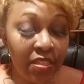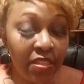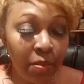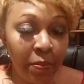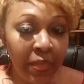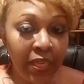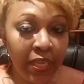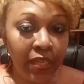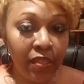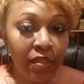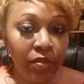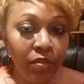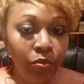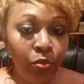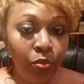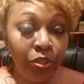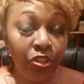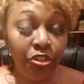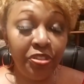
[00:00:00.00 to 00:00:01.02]

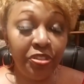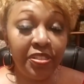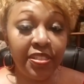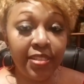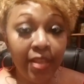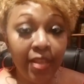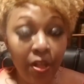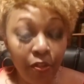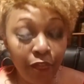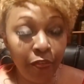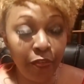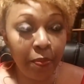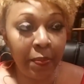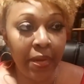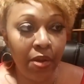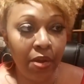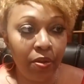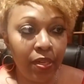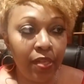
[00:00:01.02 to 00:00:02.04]

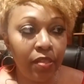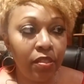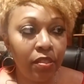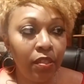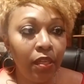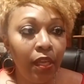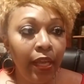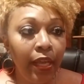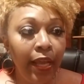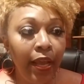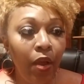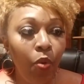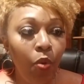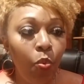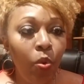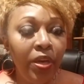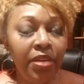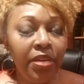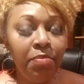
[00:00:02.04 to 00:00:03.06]
marriages, religion, and all that stuff.